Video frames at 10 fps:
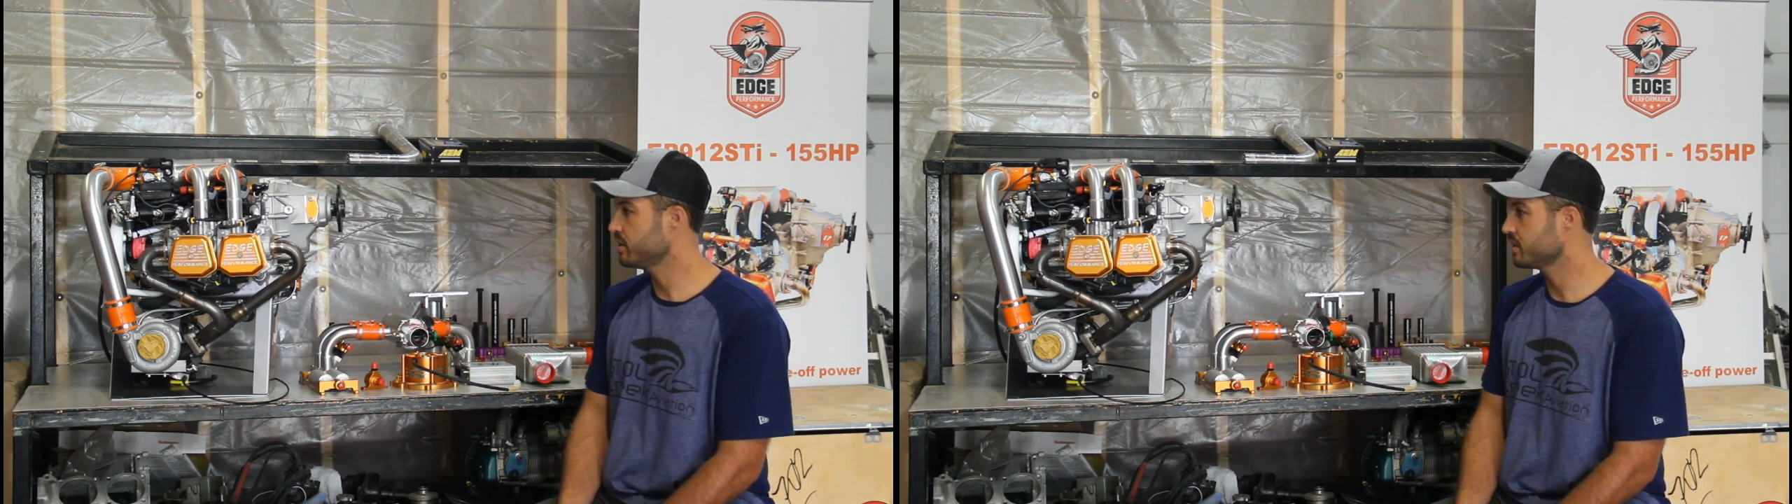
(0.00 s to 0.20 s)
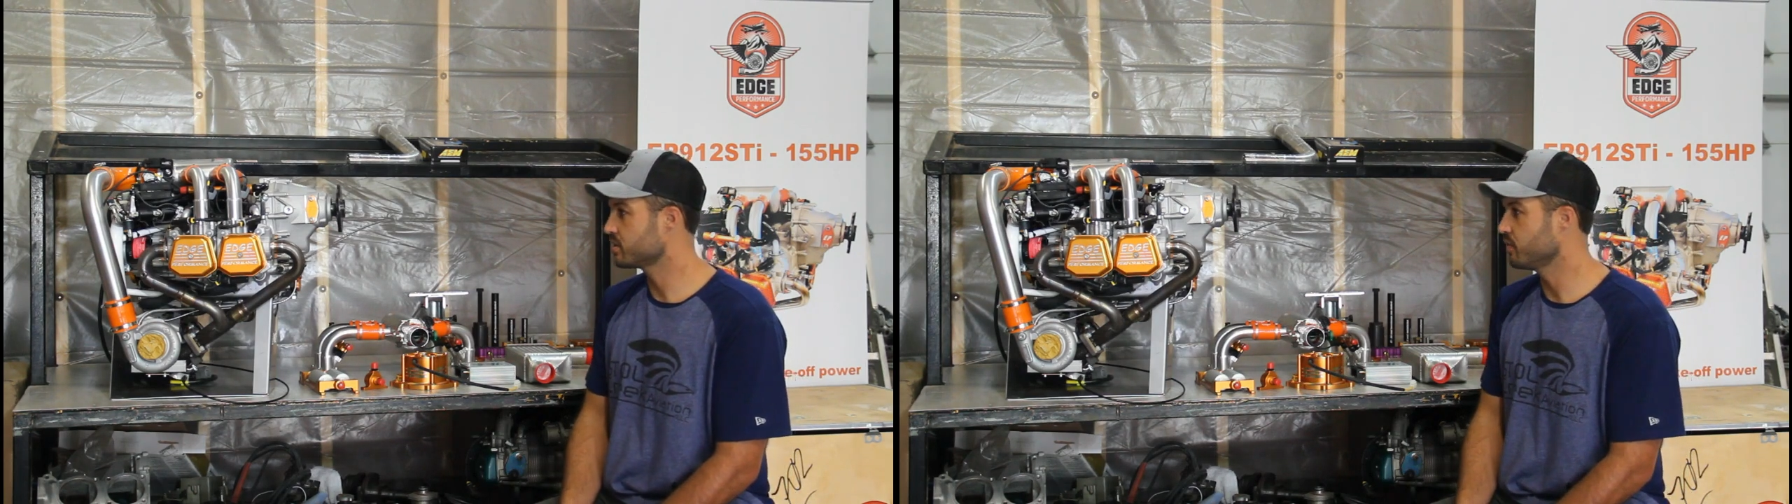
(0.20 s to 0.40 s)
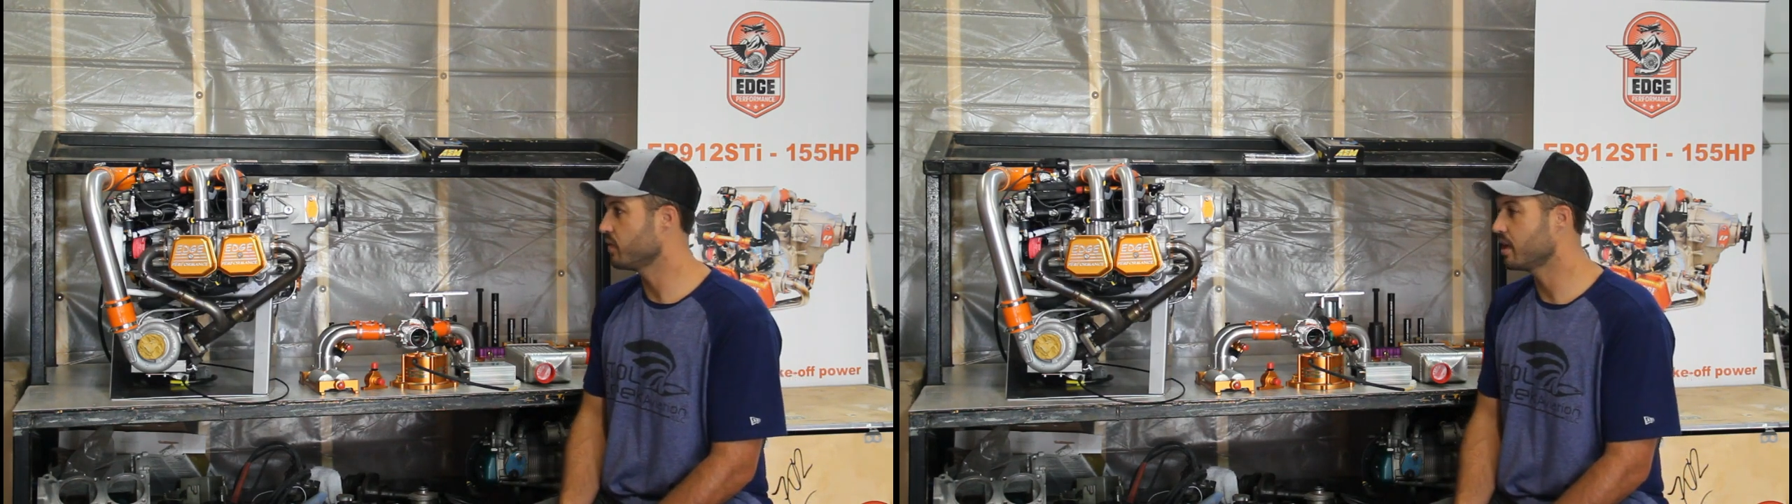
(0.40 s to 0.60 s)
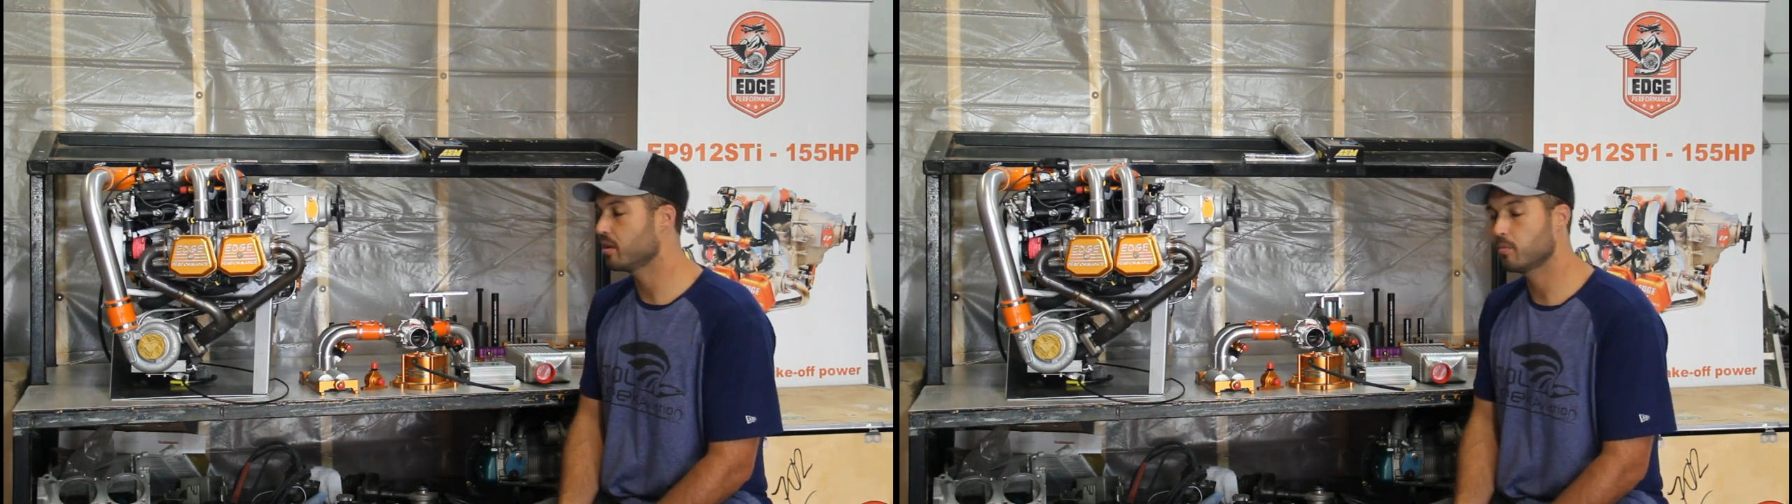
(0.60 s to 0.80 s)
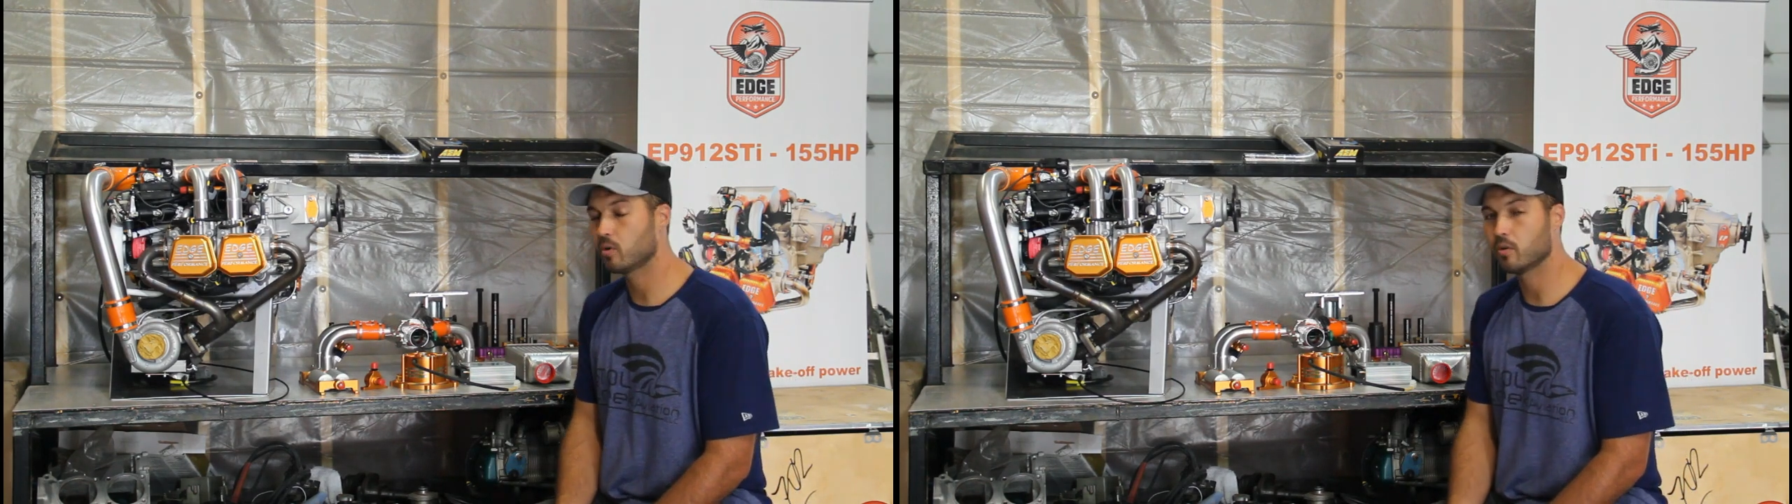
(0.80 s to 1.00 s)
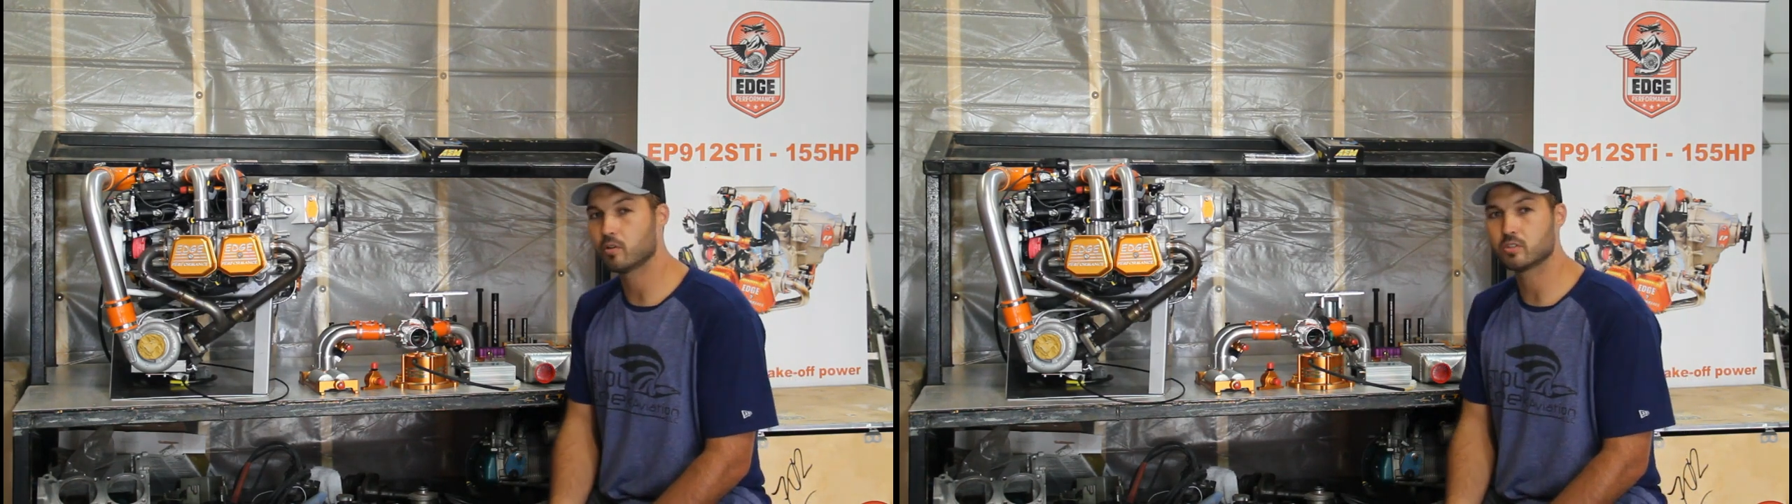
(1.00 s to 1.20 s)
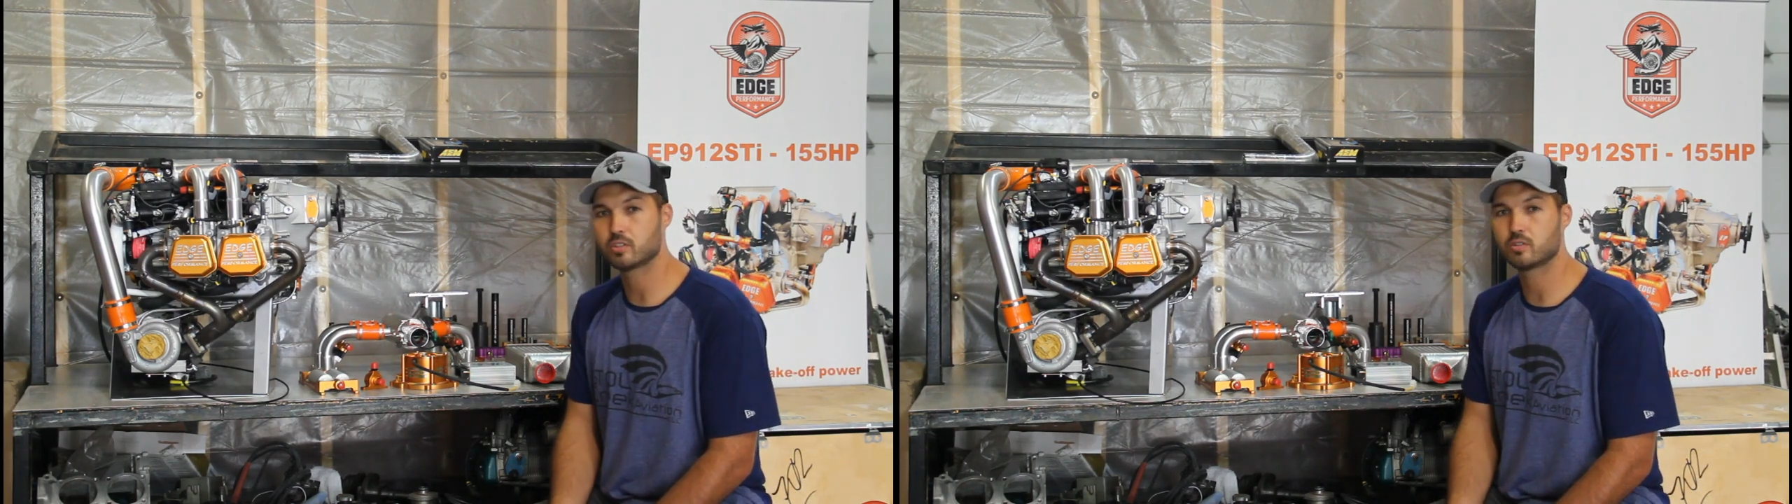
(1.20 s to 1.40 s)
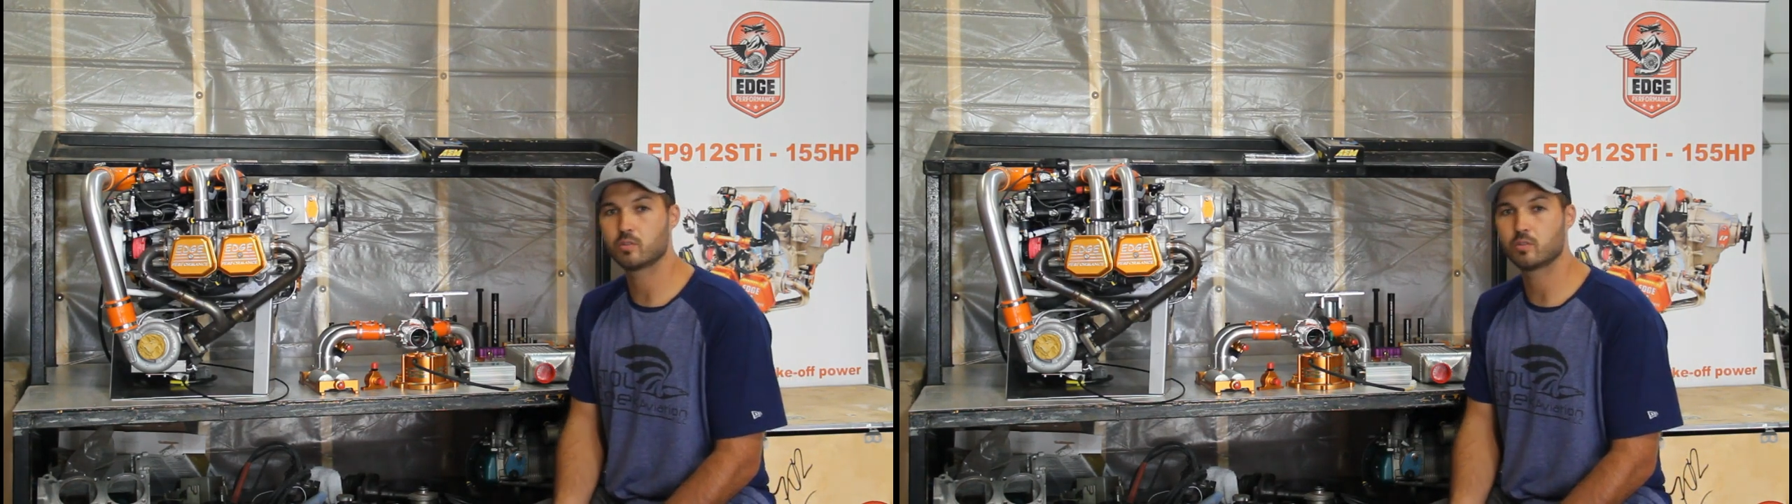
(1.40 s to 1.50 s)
that's available is